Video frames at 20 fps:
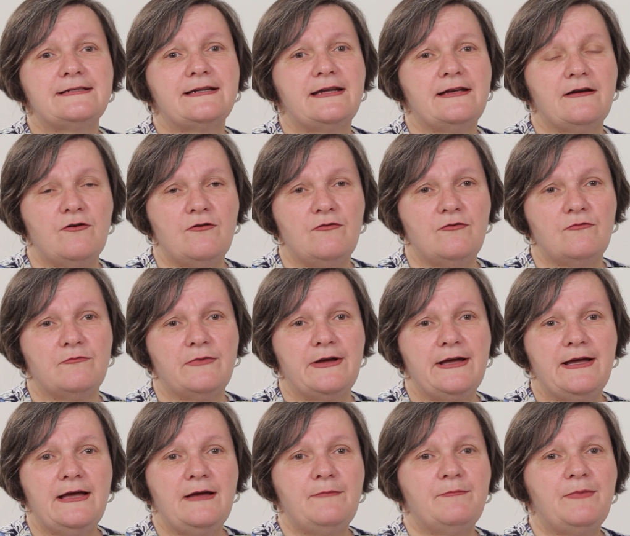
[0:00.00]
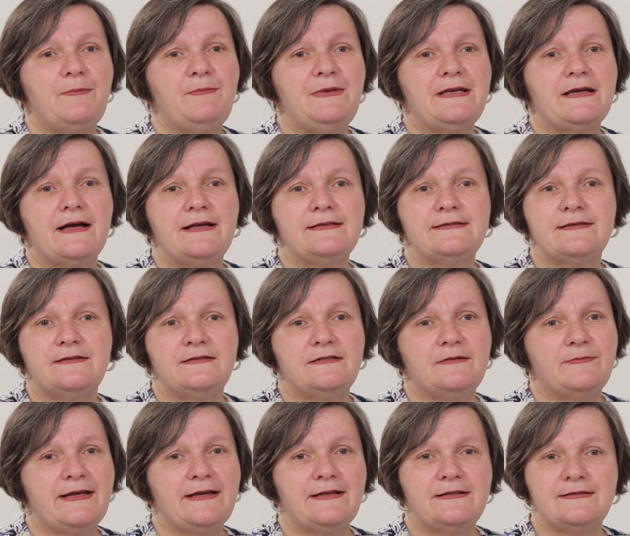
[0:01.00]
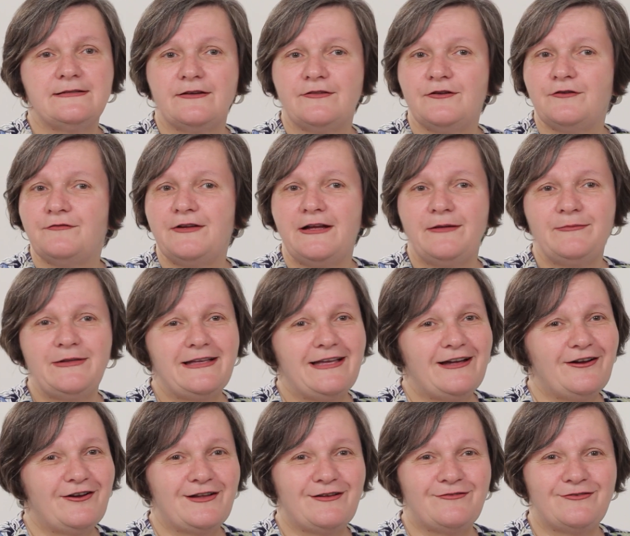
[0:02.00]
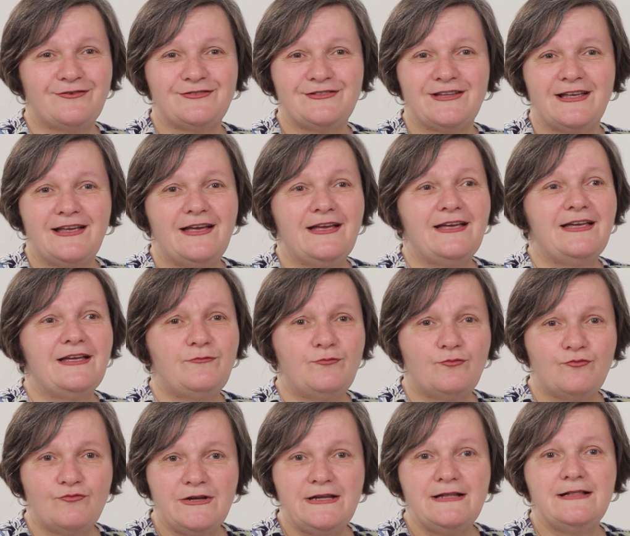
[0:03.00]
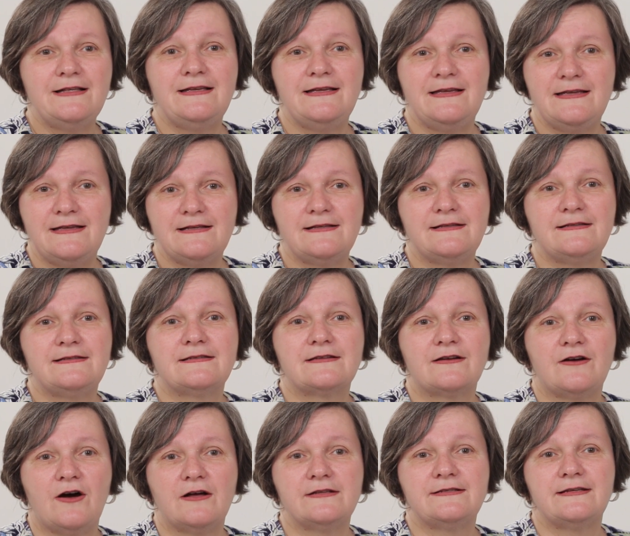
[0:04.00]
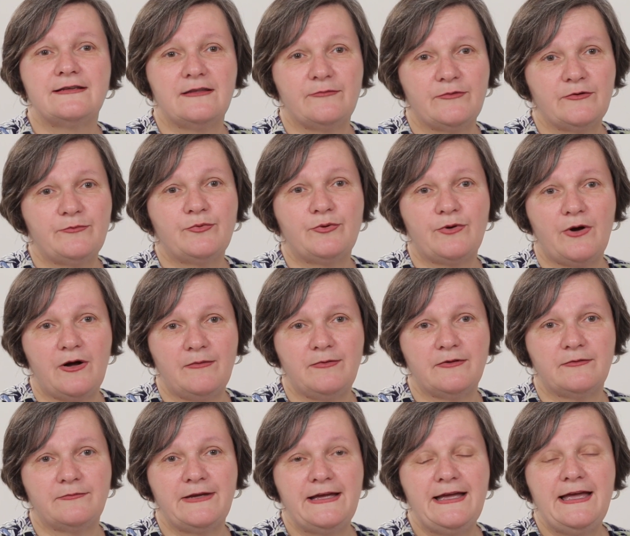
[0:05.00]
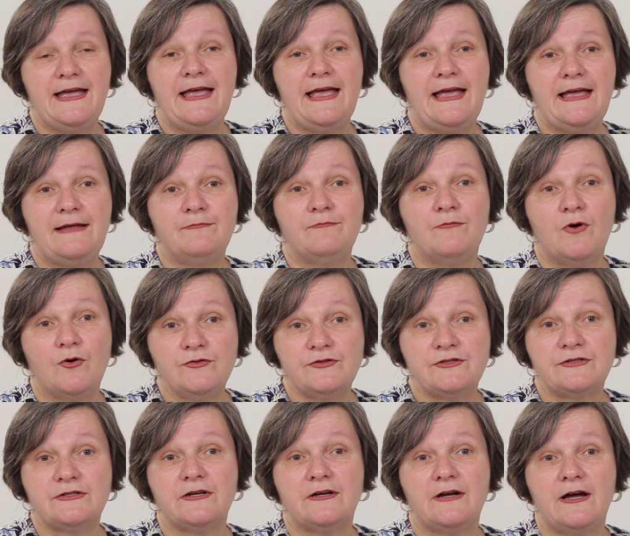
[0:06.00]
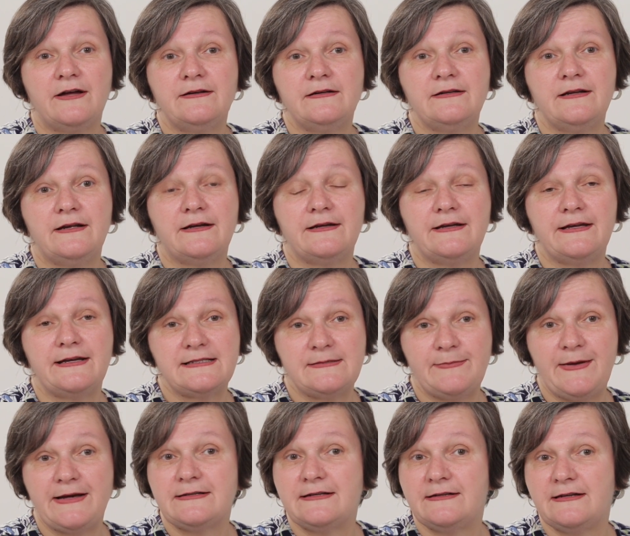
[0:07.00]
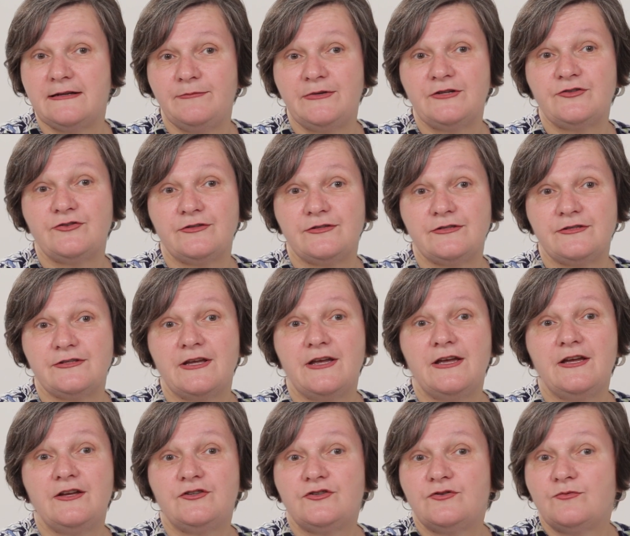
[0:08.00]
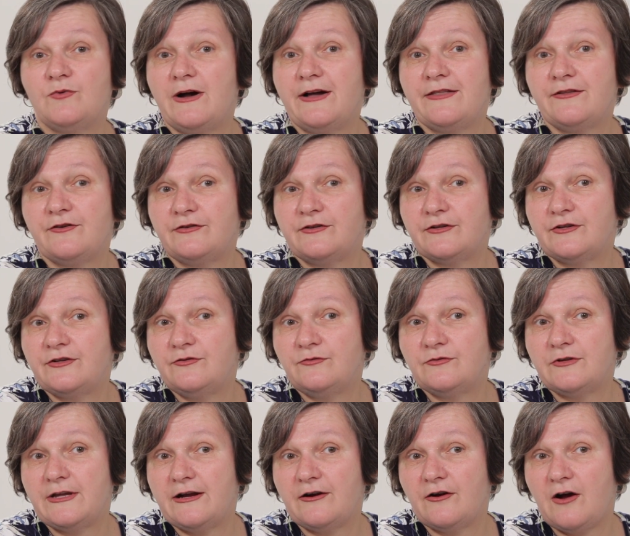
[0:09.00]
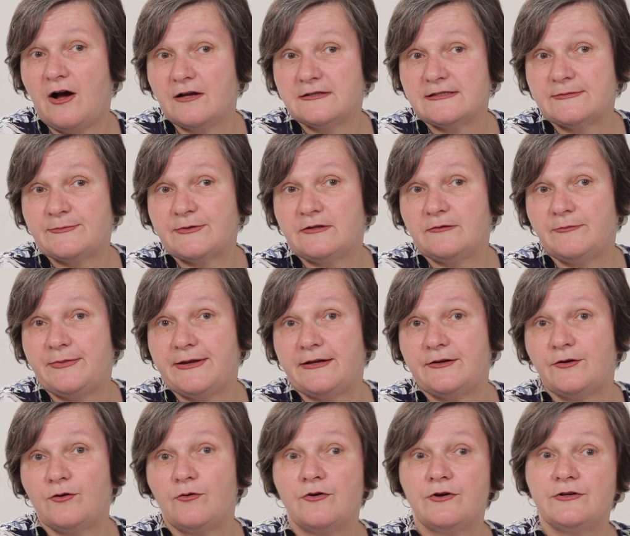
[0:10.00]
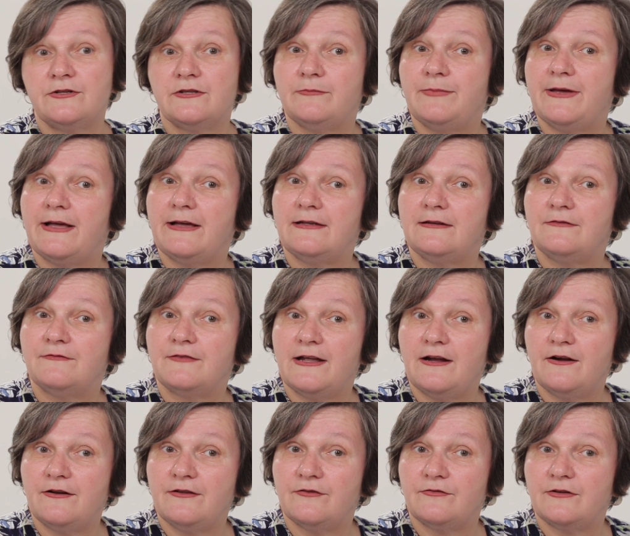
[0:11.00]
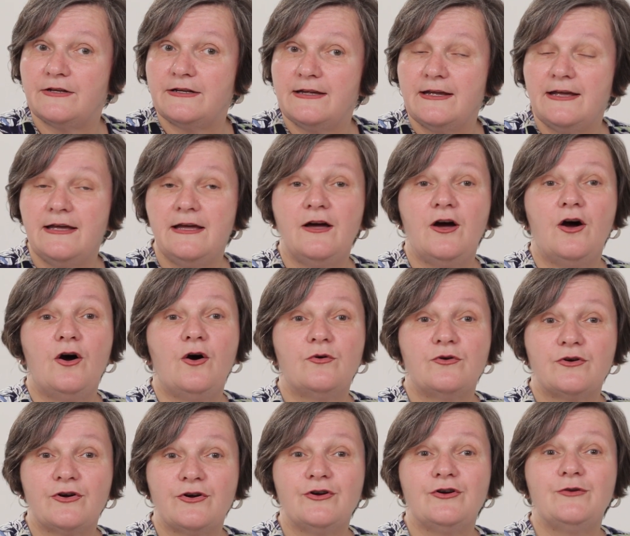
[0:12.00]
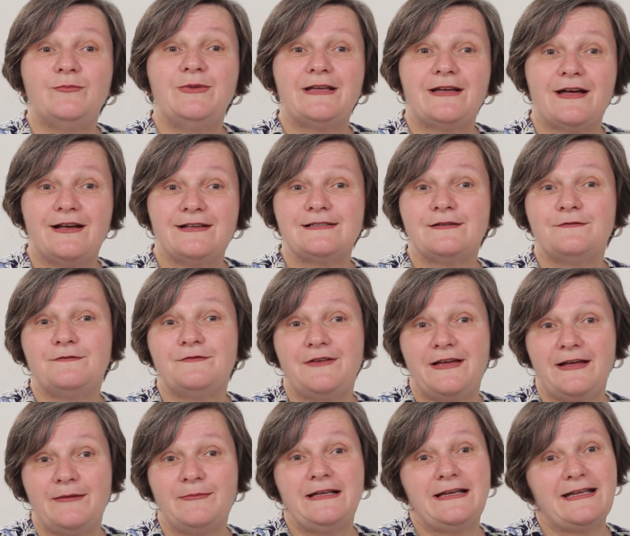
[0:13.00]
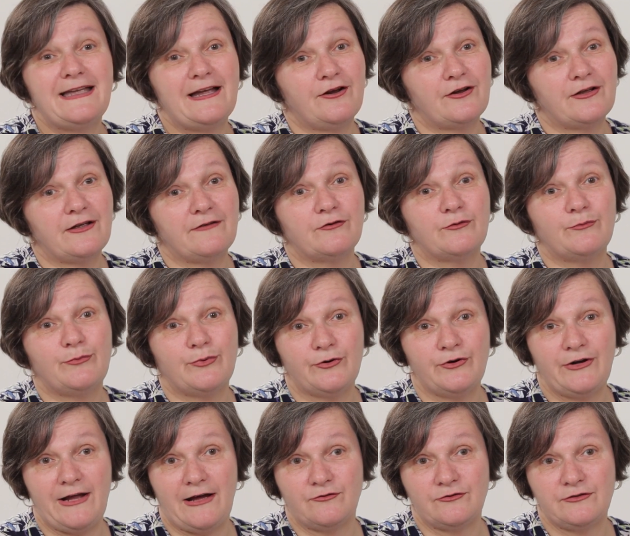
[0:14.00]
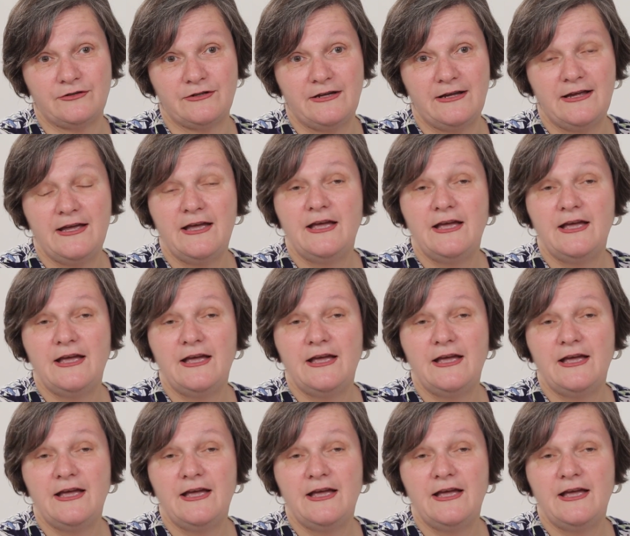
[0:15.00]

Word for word: to stay home, but because of the demands on their family caregivers, it really is causing them a problem. And most unexpected admissions to either an acute care hospital hospital bed or to the palliative care unit occur because of family caregiver burnout.